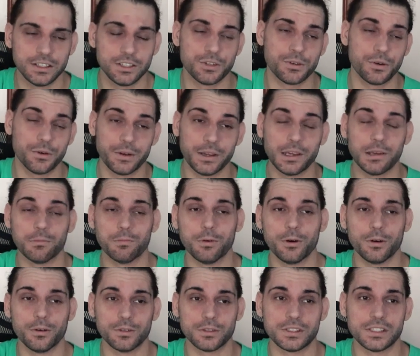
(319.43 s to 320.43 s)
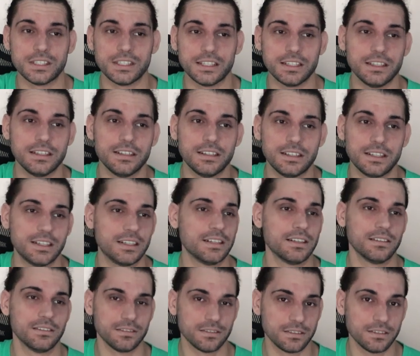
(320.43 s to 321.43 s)
throwing balls at
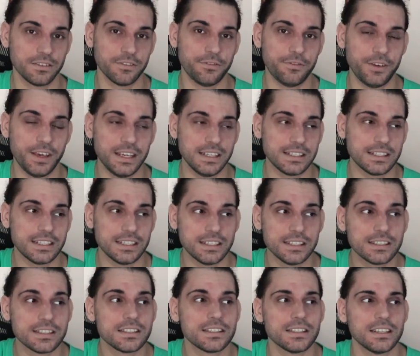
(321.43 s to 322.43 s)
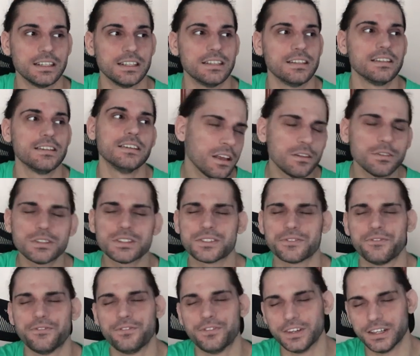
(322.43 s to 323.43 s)
their faces, and it was
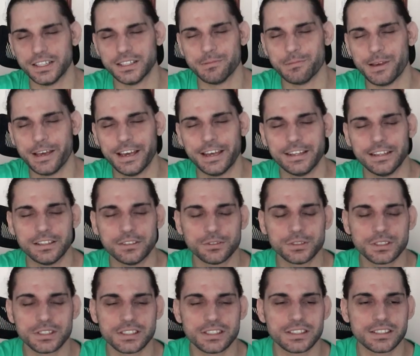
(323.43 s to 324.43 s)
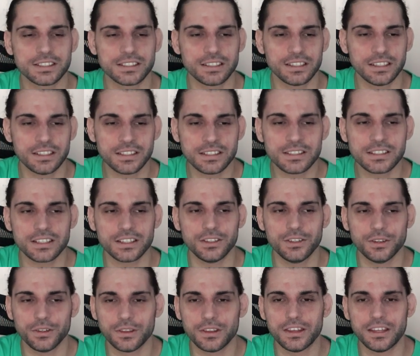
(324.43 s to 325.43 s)
fun, man. It is a
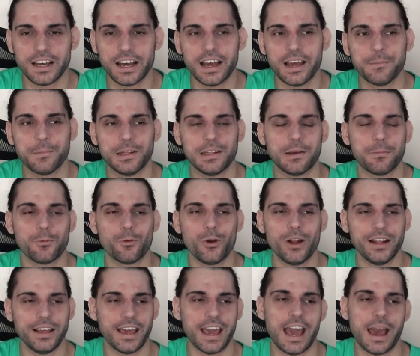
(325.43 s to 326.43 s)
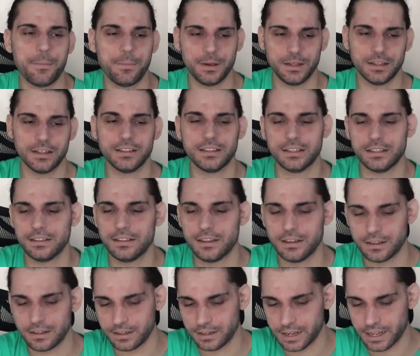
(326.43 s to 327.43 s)
good time, and I'm really happy that
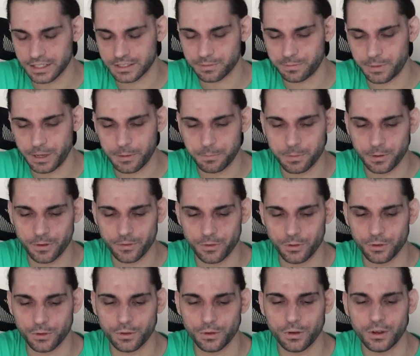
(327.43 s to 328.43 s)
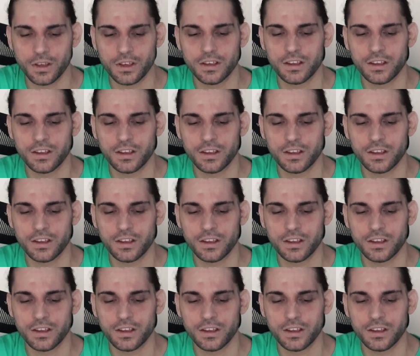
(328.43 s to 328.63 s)
their next pay-per-view,